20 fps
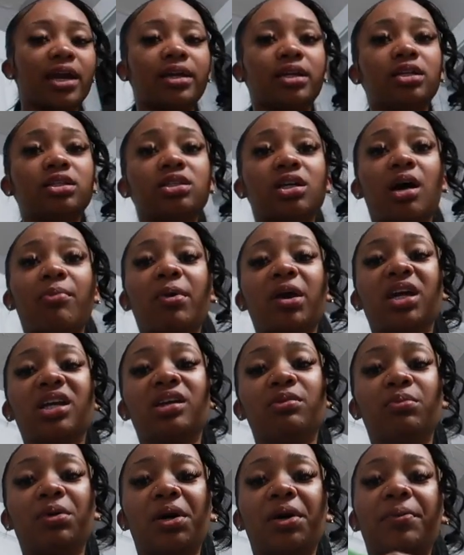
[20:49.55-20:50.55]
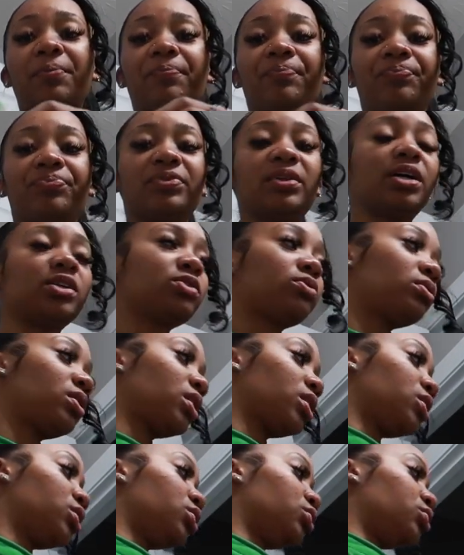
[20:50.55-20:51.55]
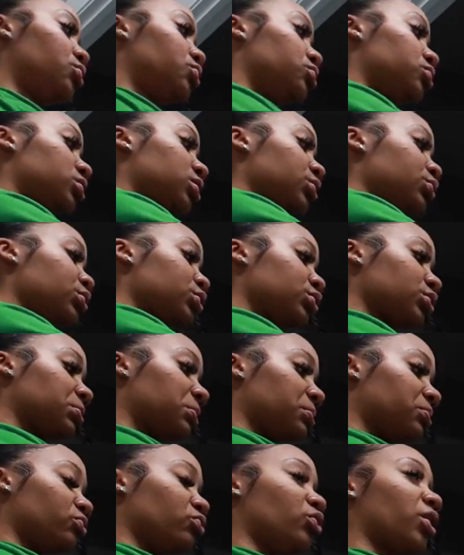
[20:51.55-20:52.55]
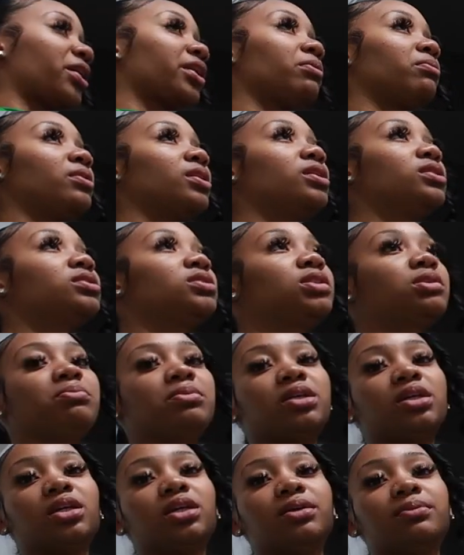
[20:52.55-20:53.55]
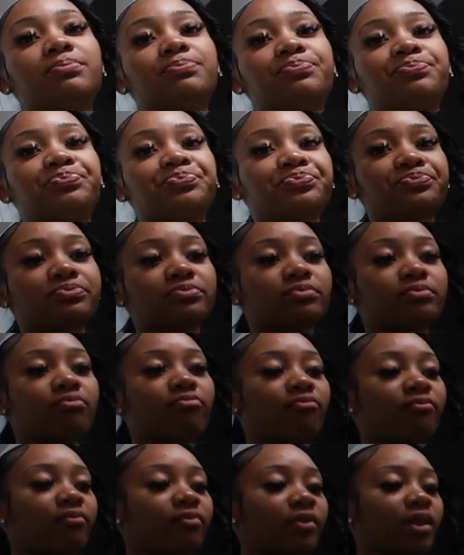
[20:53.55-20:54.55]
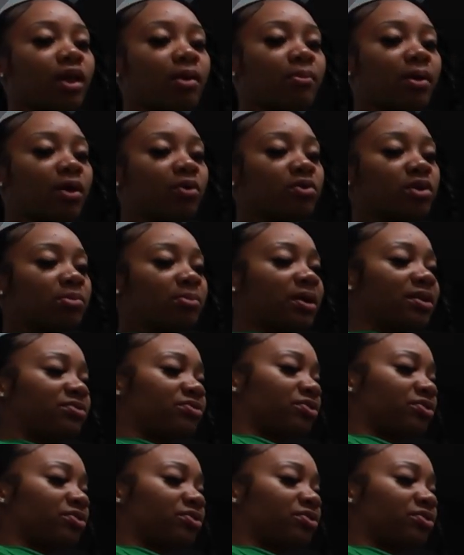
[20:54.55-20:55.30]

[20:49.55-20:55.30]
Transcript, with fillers: Anytime I get a bump, that's what I use. This was recommended to me by one of my